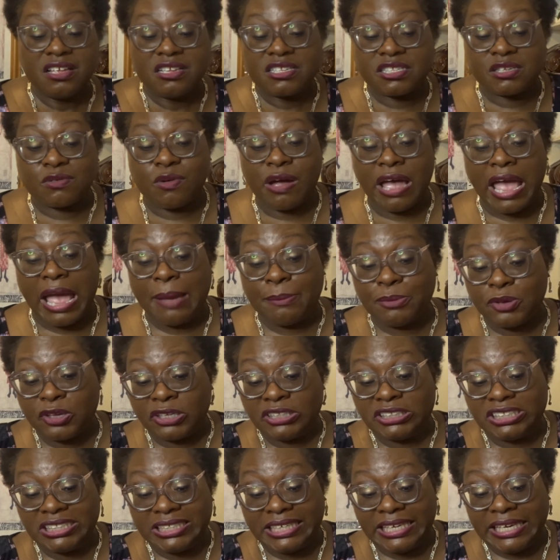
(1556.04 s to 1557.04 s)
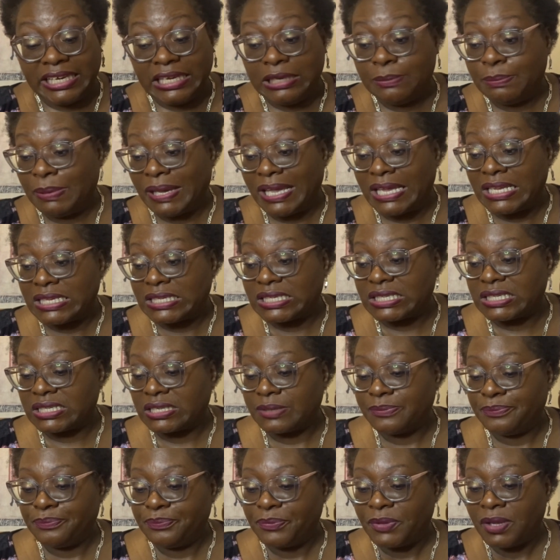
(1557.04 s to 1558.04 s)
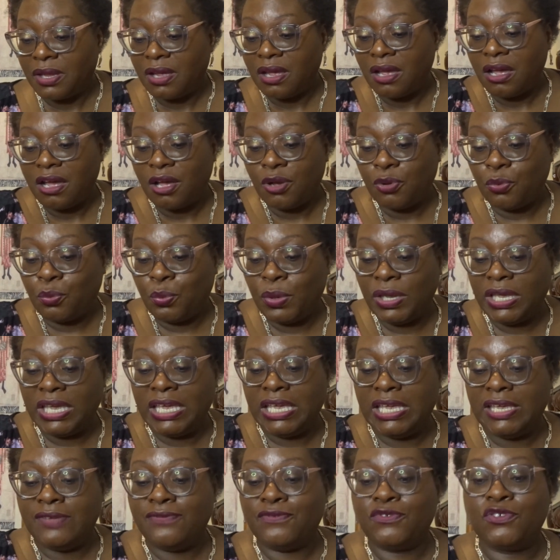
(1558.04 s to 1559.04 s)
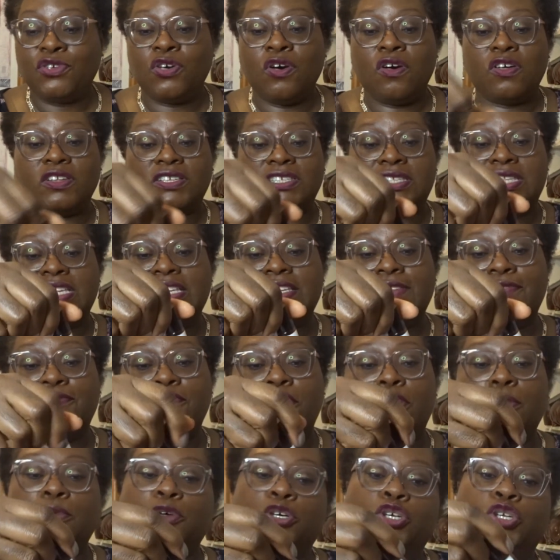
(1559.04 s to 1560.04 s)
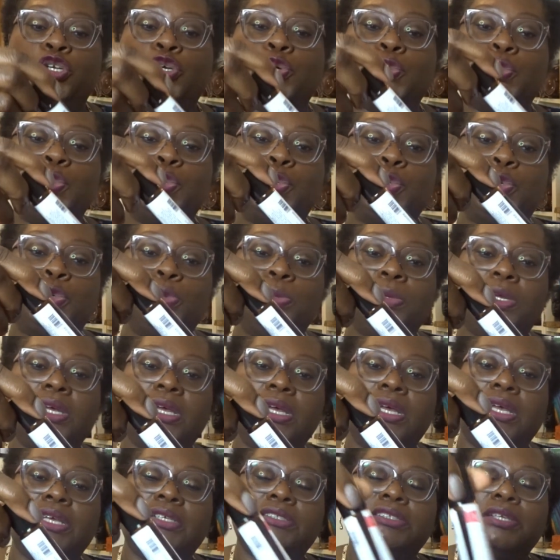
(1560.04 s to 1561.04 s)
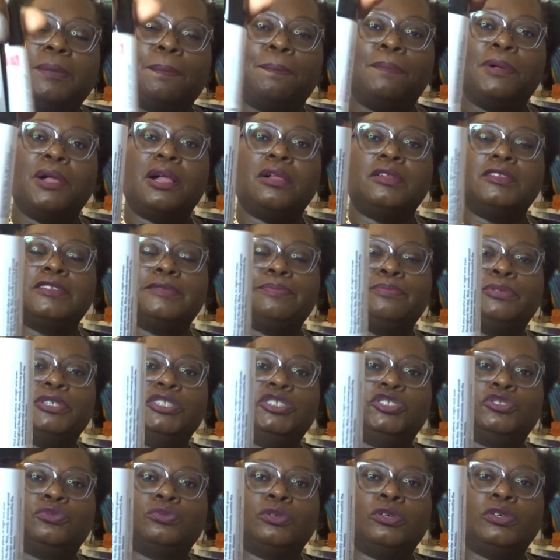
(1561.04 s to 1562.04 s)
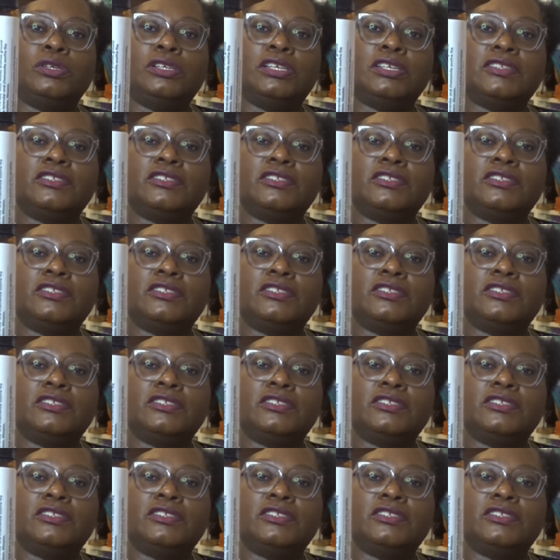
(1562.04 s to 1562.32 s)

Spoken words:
So I am going to keep it. We've got this from Groom. It's a pulse point roller,